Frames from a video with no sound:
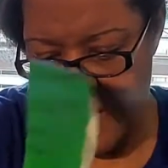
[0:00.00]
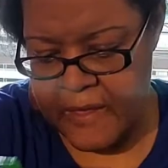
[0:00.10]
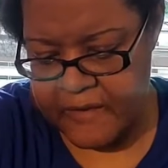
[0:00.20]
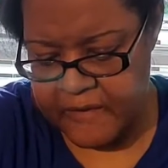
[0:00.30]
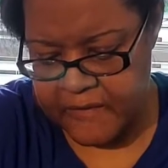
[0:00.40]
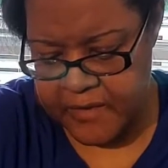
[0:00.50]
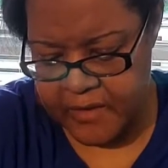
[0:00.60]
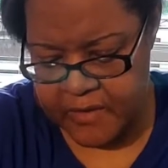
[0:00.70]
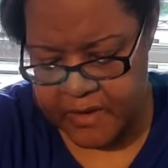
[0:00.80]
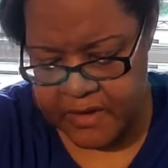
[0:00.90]
and fill
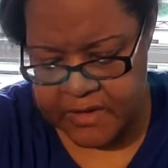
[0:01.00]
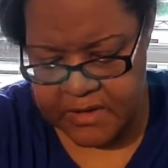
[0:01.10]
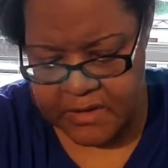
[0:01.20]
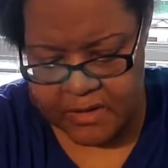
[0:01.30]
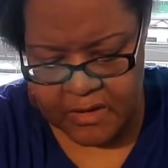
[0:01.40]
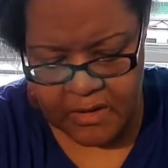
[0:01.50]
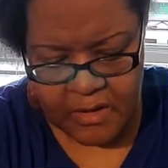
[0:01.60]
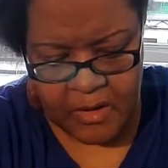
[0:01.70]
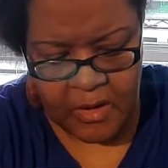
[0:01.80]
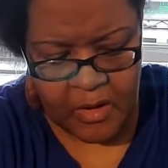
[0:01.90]
this
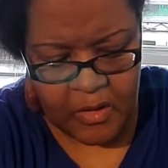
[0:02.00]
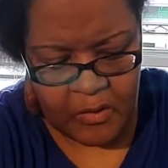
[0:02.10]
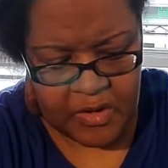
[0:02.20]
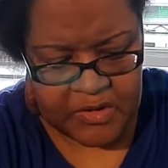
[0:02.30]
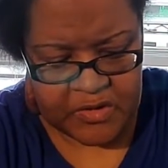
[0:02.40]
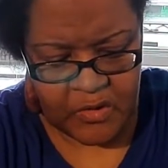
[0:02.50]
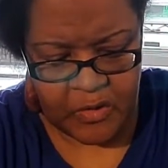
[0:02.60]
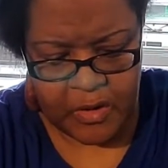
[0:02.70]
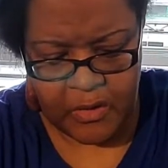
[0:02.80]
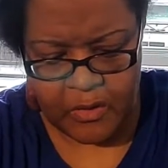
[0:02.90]
with soil.